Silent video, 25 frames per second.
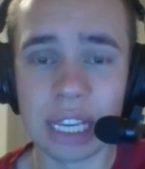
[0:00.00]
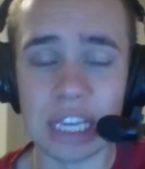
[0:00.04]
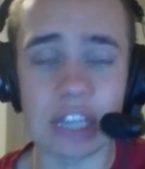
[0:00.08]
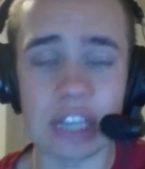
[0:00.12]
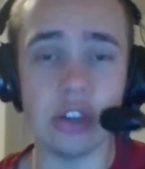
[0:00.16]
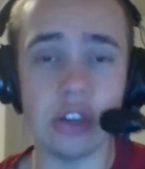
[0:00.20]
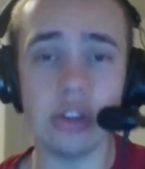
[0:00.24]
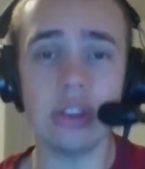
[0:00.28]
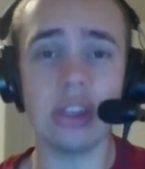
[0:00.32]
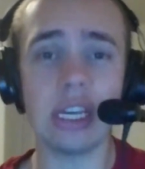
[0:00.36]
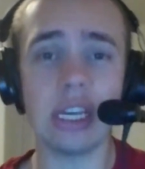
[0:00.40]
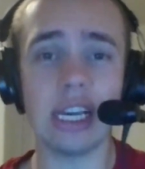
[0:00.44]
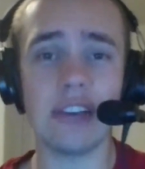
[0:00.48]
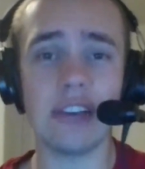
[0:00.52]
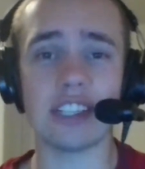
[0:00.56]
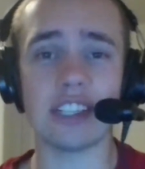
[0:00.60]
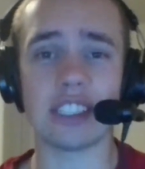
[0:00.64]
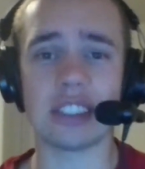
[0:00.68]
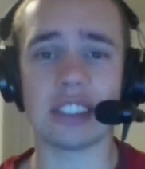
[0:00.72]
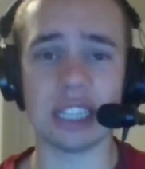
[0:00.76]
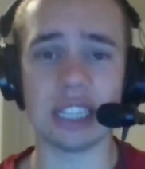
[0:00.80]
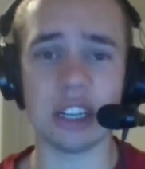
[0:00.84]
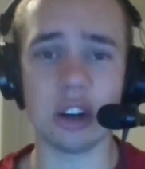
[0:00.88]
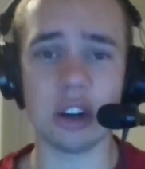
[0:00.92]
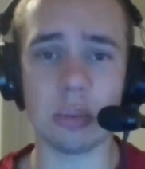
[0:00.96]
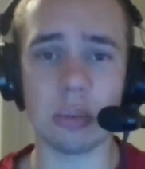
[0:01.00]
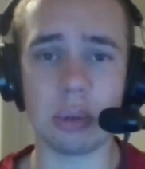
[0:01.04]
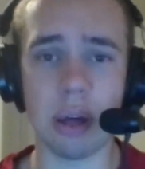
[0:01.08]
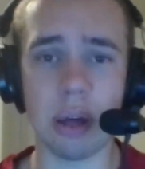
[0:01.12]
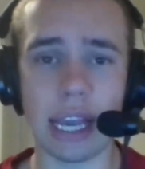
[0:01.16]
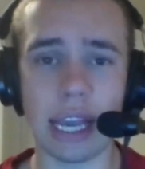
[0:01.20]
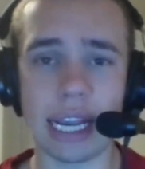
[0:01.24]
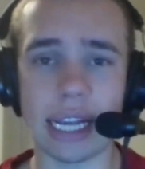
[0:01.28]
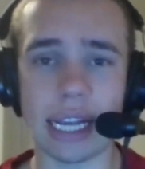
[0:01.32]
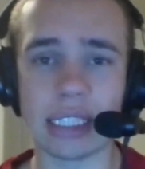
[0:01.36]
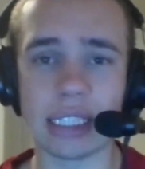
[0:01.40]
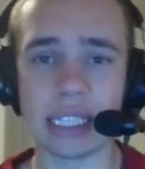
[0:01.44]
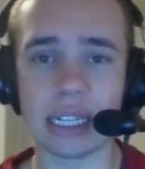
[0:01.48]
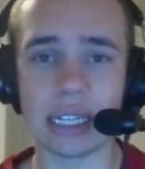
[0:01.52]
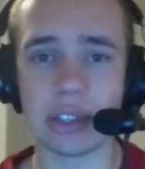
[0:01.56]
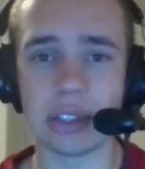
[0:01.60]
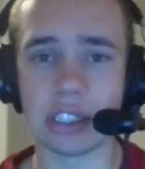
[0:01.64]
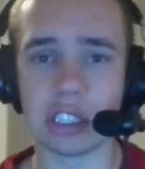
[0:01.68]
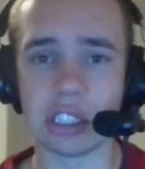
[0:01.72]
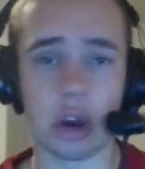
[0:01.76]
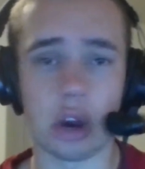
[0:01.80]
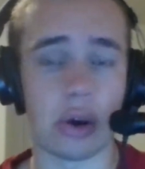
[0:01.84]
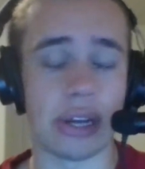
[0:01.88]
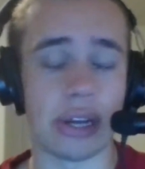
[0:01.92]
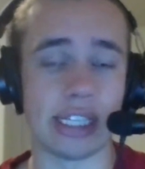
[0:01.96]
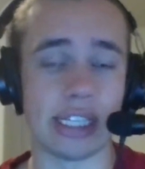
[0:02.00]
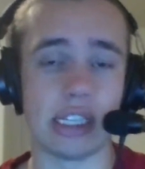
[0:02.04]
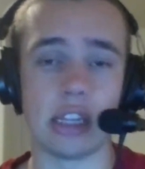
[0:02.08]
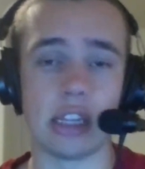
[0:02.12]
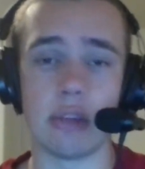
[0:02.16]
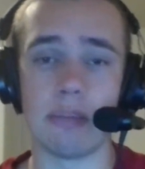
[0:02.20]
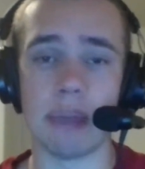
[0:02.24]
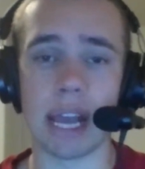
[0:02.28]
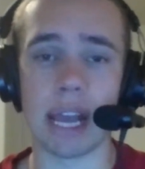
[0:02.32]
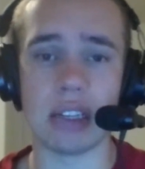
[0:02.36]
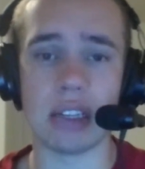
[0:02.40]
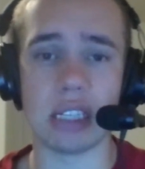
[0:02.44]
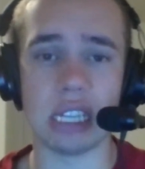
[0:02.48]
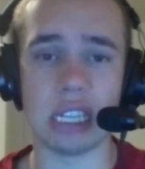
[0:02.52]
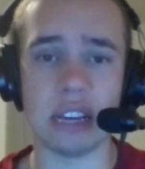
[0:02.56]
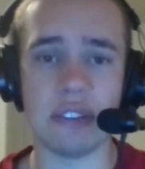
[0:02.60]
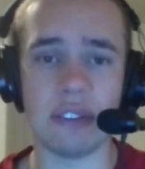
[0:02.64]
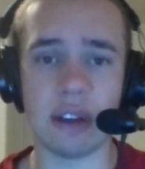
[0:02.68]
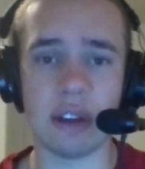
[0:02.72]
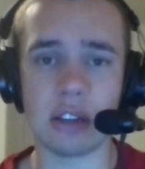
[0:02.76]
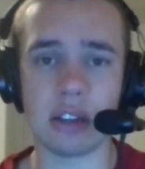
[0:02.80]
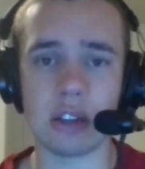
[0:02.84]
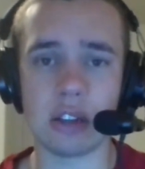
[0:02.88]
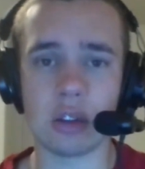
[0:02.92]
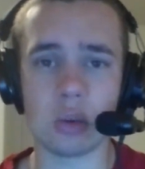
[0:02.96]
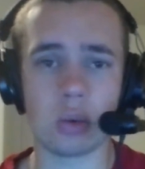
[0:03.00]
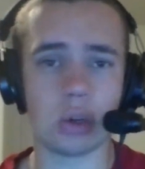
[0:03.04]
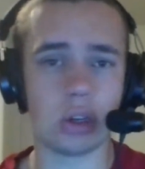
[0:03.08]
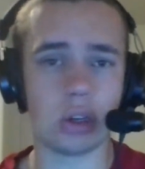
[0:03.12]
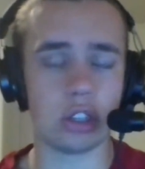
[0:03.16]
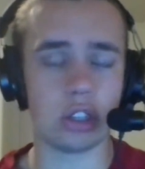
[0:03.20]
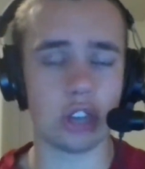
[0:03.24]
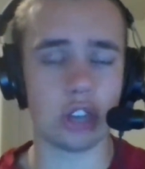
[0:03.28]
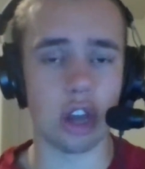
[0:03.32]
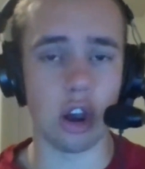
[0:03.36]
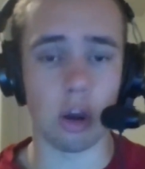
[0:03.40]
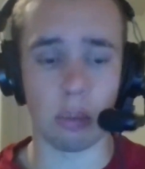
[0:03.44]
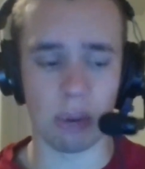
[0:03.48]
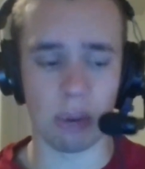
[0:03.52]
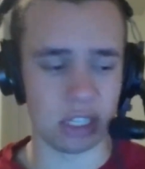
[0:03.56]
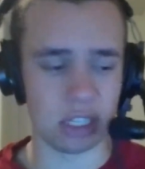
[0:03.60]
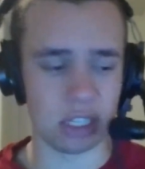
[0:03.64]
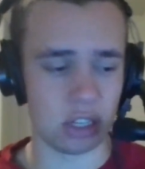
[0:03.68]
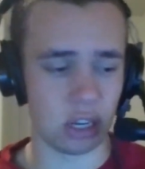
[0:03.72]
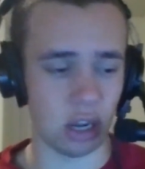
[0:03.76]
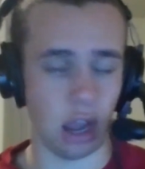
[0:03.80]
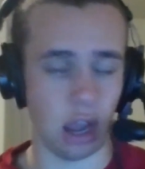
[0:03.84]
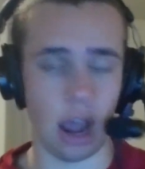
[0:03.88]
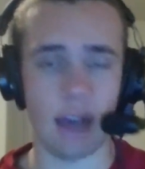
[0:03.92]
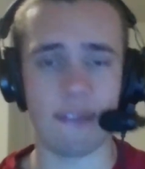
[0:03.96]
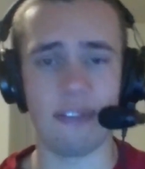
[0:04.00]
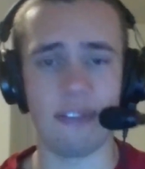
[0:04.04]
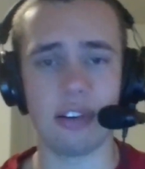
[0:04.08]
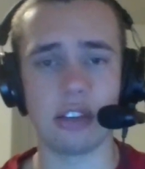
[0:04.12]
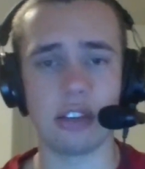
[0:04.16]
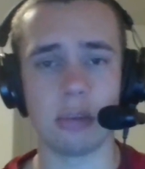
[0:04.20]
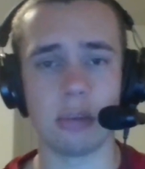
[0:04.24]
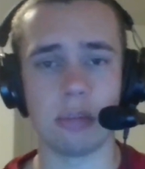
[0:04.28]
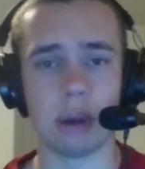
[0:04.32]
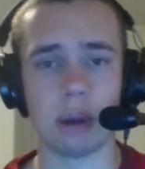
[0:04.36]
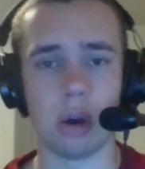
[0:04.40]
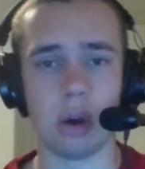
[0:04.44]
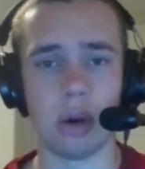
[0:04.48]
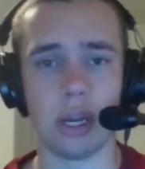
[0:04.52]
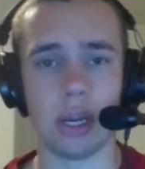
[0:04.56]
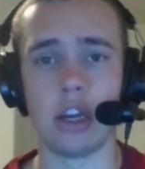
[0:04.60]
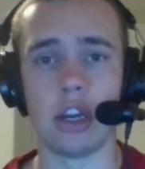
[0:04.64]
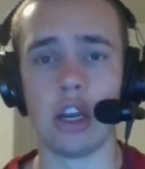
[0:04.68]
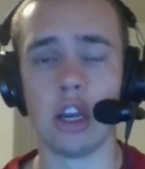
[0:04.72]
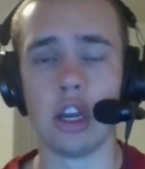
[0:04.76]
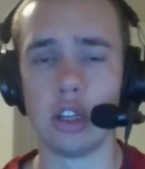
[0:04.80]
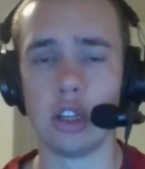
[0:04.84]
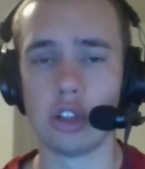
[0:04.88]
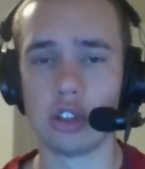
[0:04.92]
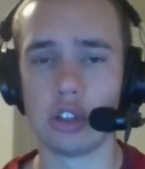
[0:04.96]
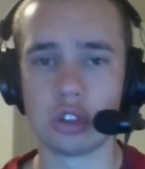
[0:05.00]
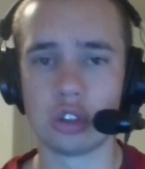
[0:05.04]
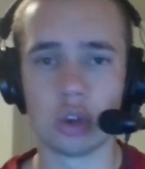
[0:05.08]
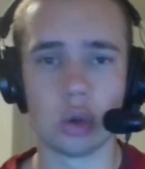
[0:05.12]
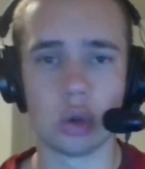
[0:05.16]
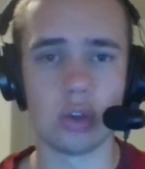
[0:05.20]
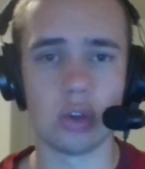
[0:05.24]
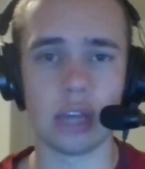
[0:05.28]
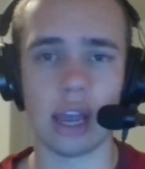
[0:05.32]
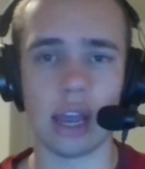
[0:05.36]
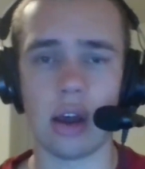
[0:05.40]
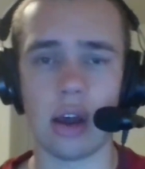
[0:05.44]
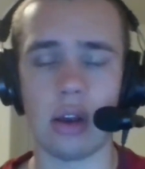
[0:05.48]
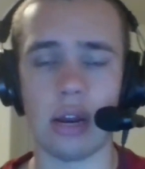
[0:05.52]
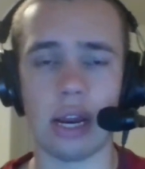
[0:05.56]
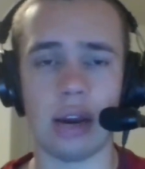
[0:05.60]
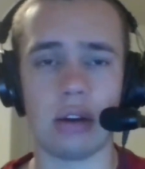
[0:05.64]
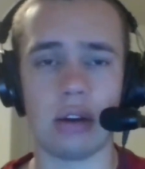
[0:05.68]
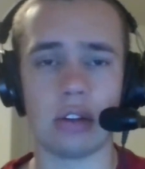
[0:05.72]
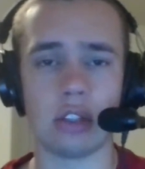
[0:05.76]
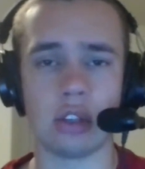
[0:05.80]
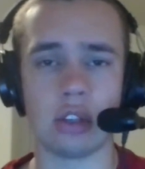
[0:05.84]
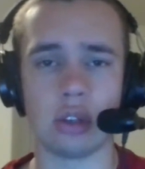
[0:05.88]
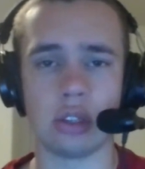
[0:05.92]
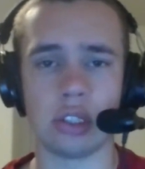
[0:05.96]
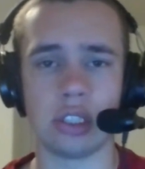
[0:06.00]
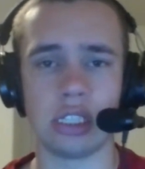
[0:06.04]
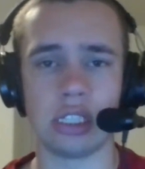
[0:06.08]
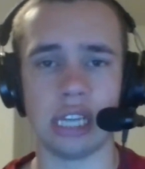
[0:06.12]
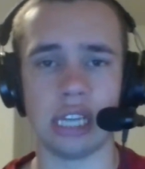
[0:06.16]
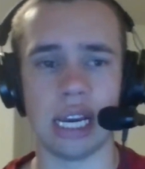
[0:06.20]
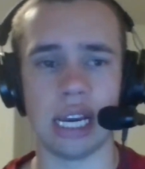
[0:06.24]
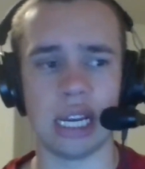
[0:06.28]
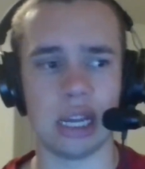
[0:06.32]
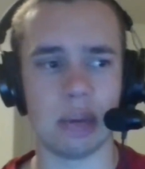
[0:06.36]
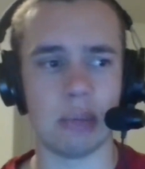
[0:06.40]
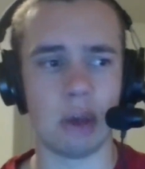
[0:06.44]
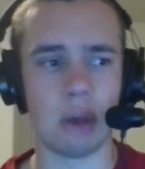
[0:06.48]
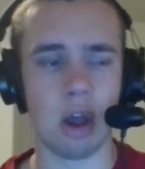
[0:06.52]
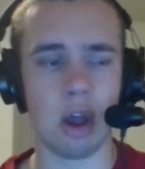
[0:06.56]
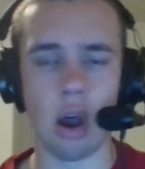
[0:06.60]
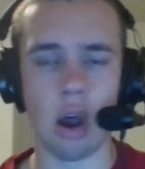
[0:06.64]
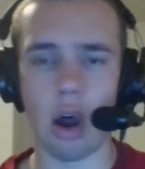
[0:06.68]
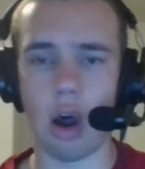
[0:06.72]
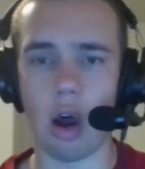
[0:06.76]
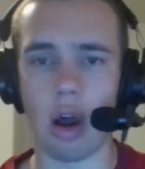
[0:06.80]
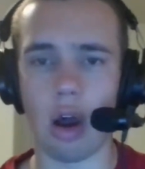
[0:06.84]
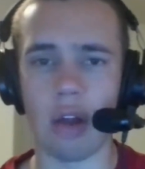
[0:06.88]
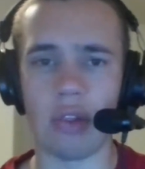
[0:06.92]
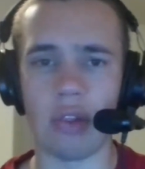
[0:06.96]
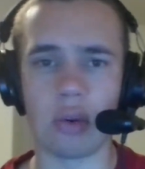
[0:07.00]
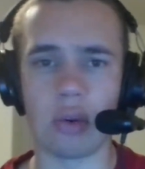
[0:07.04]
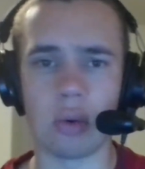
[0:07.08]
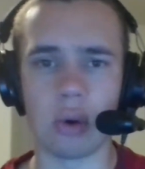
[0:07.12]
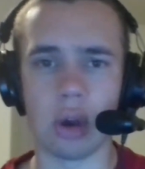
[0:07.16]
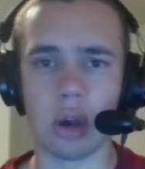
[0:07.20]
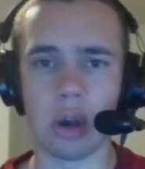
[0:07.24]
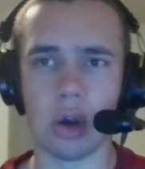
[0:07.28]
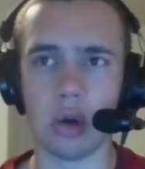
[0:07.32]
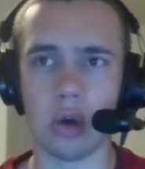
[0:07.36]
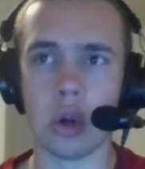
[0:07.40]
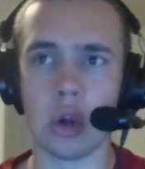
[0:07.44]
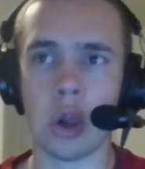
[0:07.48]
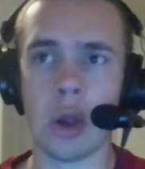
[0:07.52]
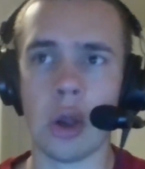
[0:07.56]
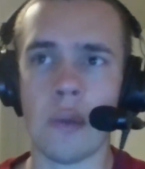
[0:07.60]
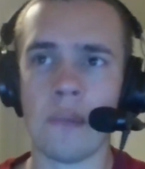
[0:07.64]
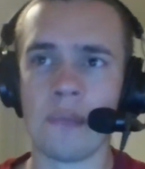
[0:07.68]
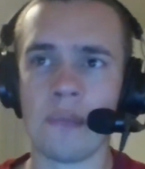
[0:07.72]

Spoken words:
Can you think of a single play against Arizona? Is it the best defense in the world? No, but it's a conference opponent, sold out Arizona Stadium, on the road.